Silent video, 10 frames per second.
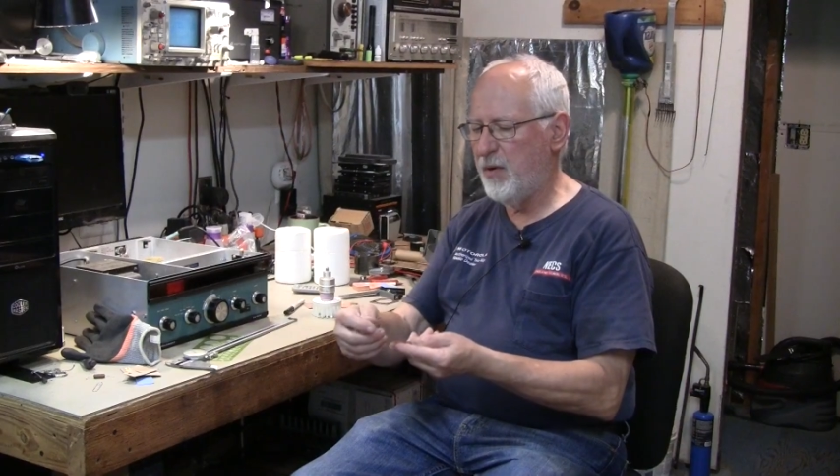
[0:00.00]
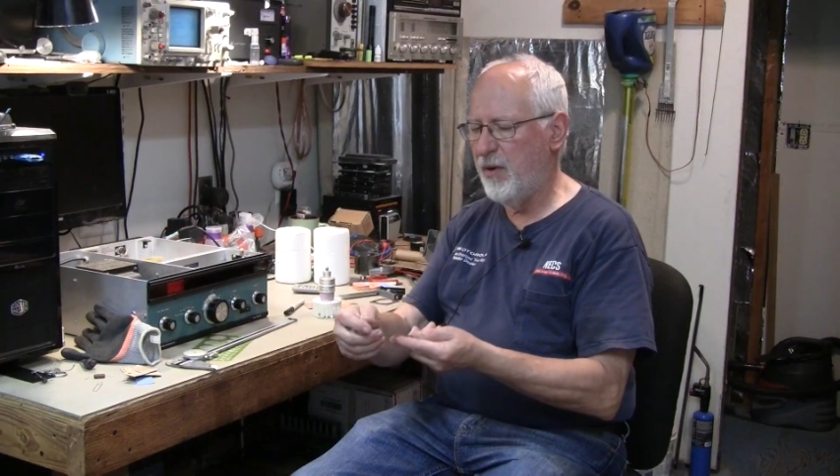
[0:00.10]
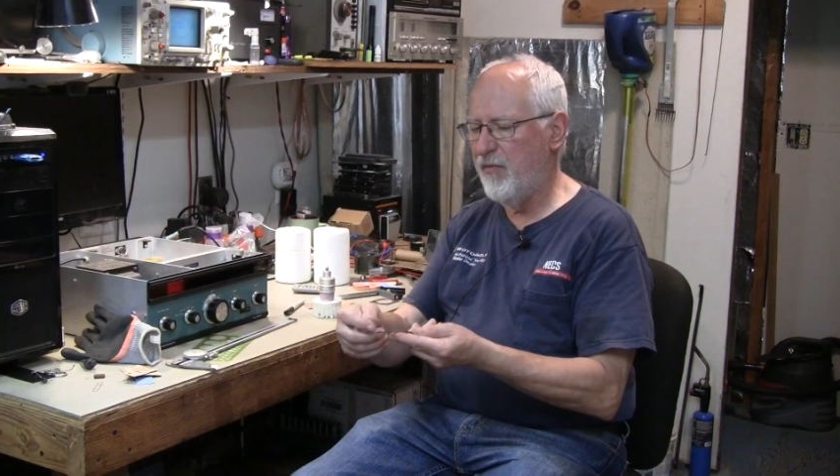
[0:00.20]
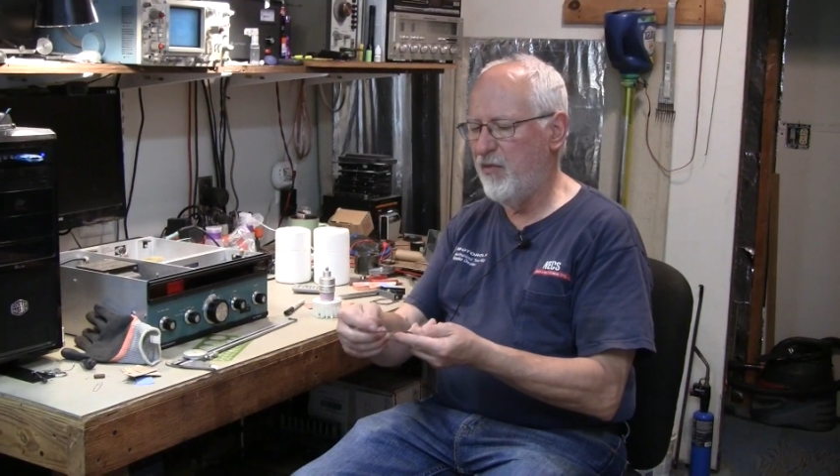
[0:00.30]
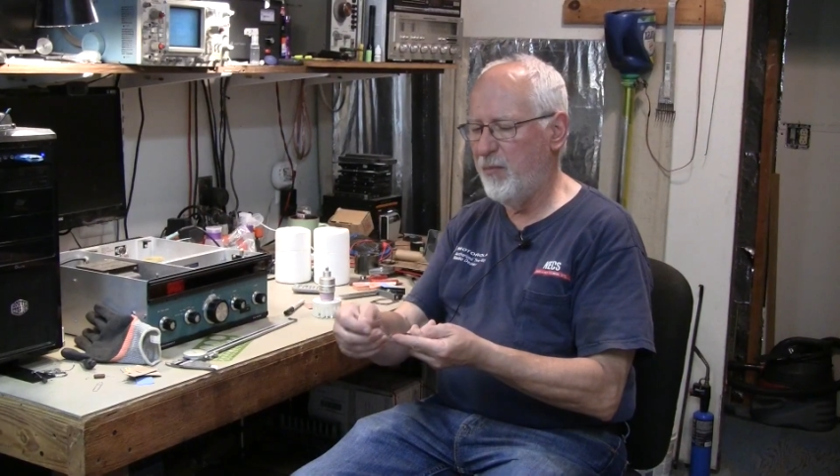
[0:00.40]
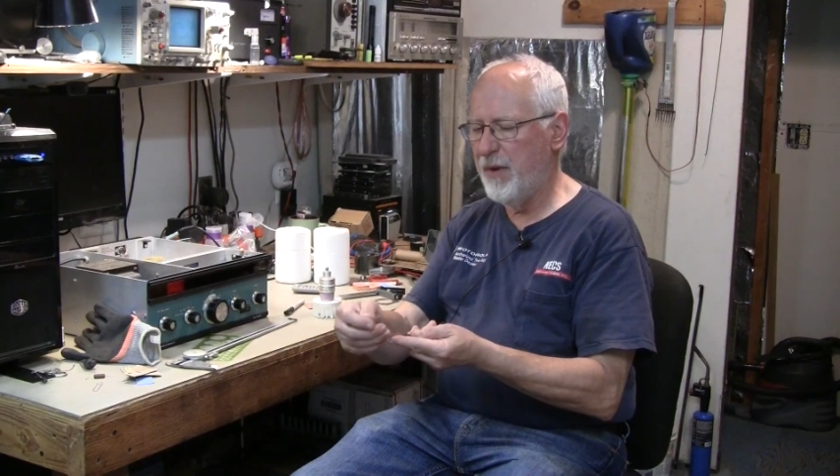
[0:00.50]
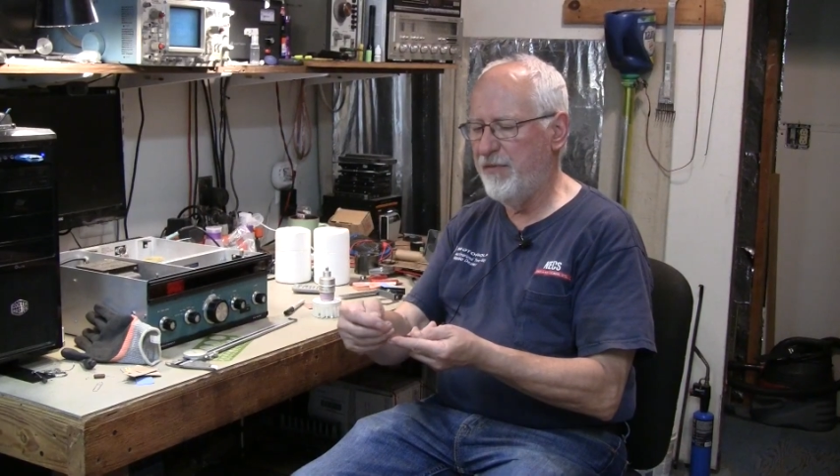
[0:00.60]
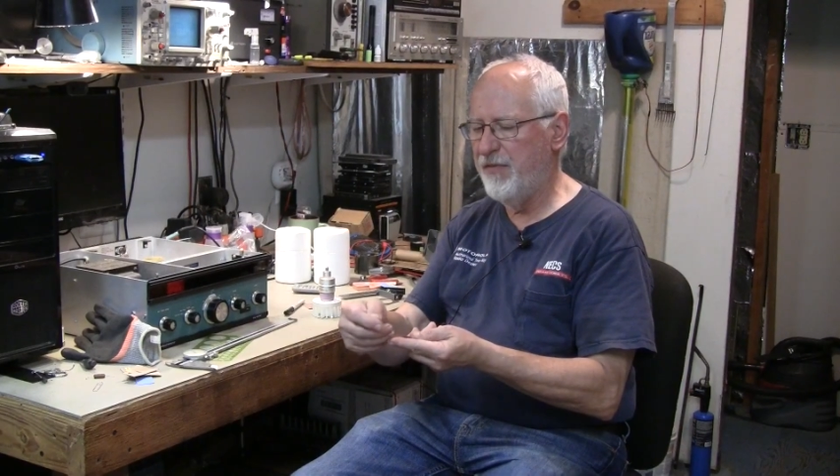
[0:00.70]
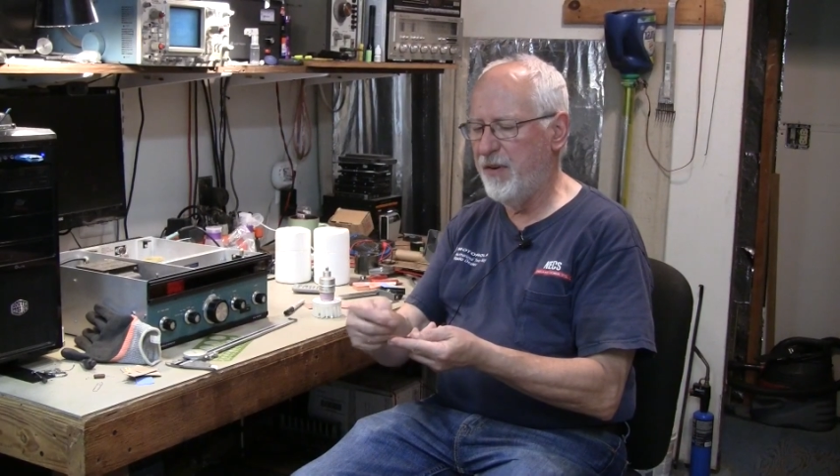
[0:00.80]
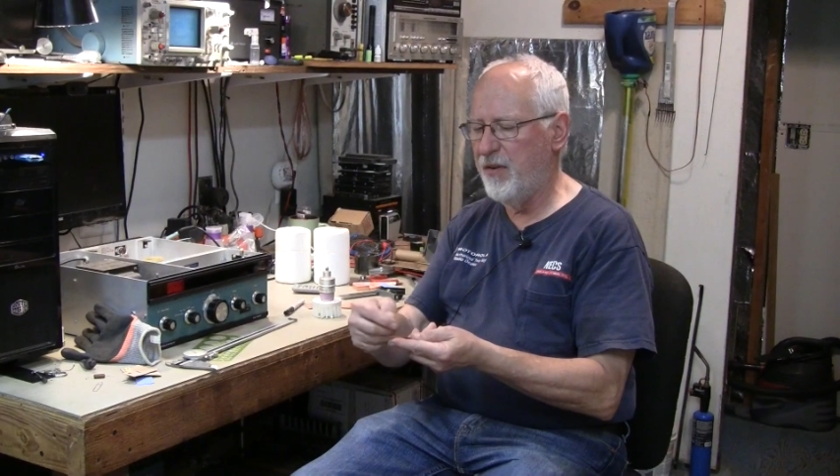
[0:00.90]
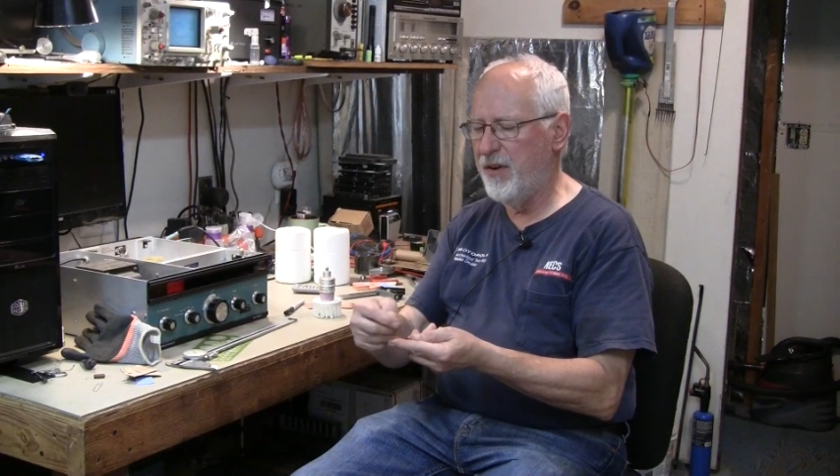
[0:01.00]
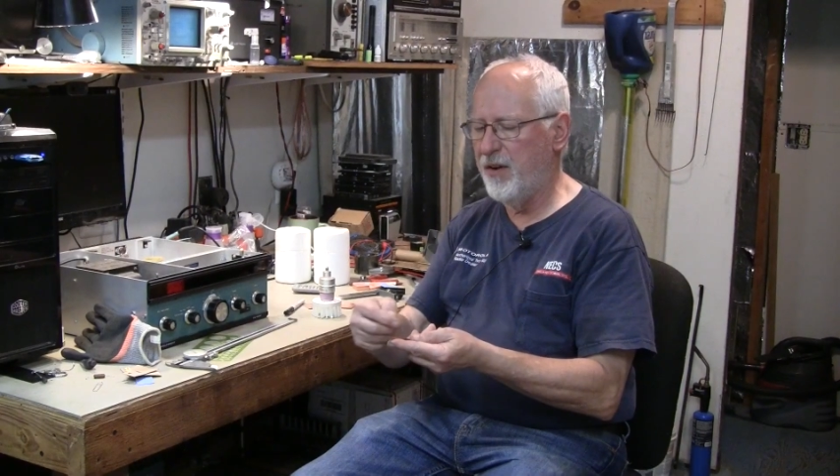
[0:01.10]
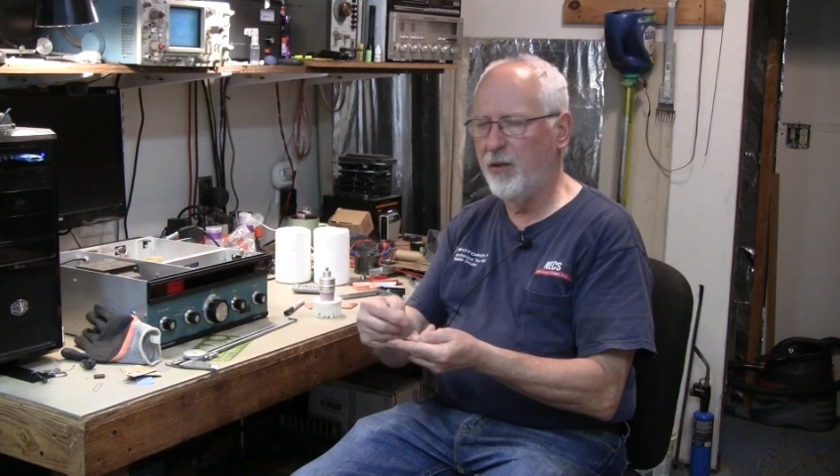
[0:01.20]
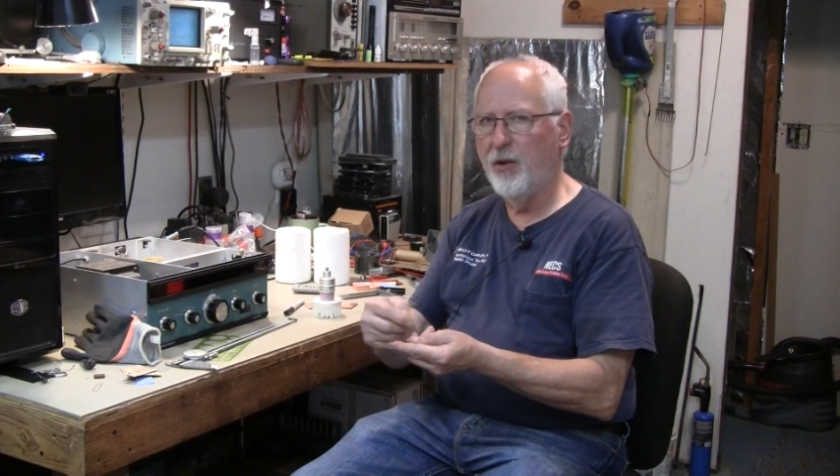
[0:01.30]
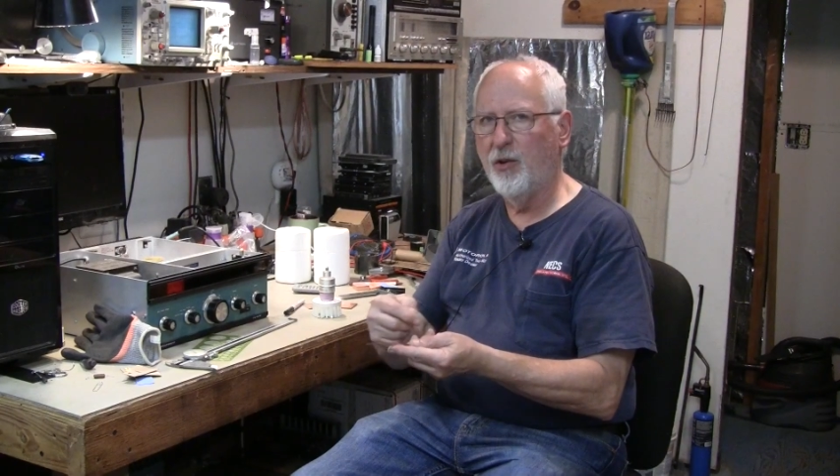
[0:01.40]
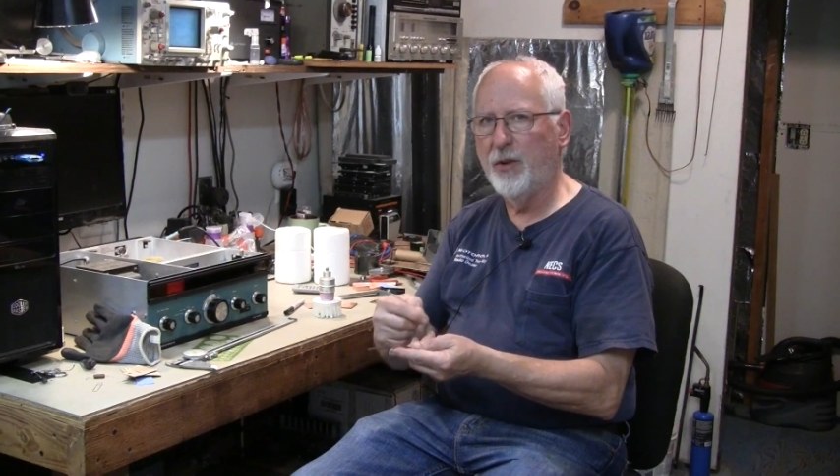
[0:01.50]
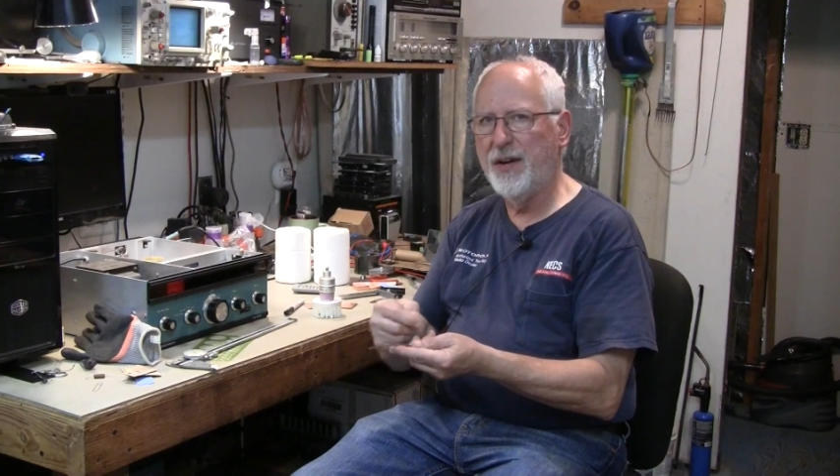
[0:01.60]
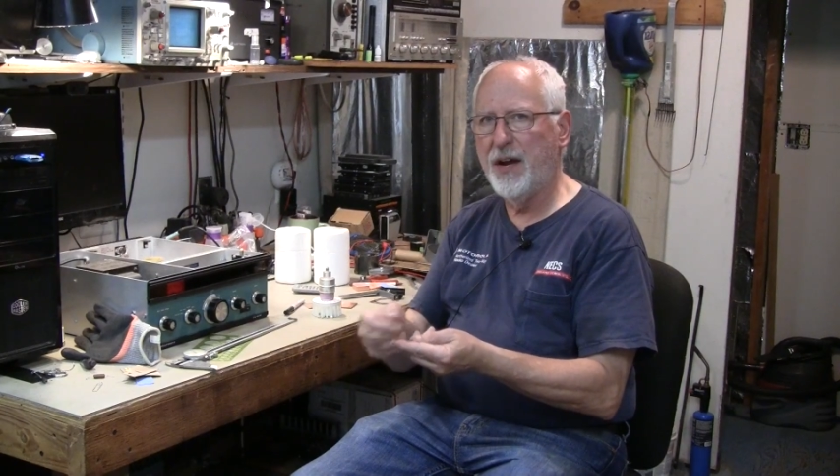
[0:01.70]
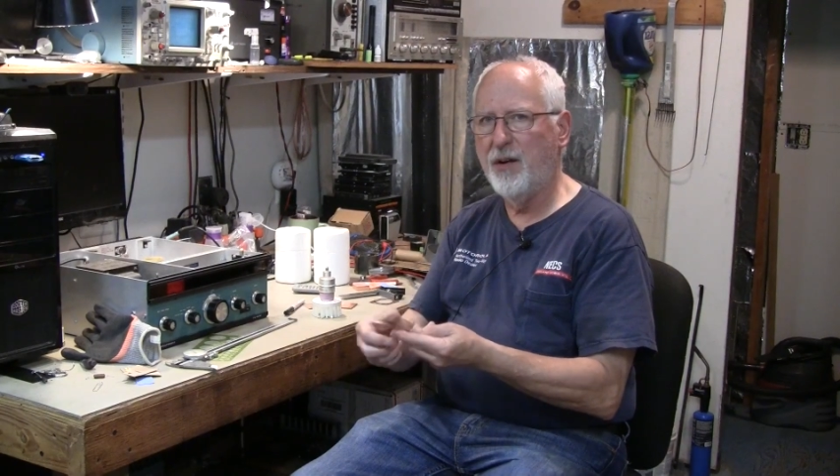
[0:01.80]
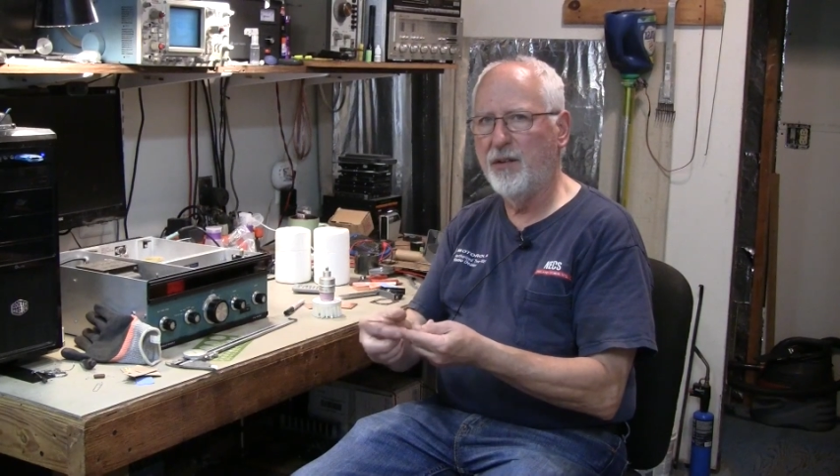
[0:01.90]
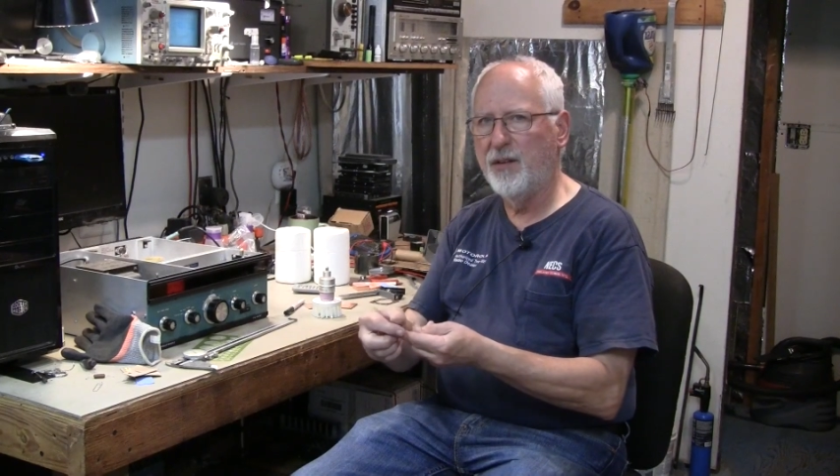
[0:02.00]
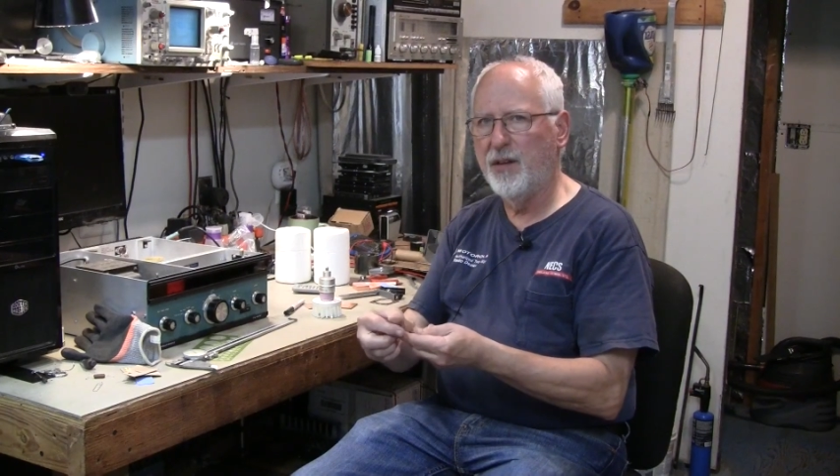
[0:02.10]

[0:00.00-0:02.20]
off with my fingernail all the way down and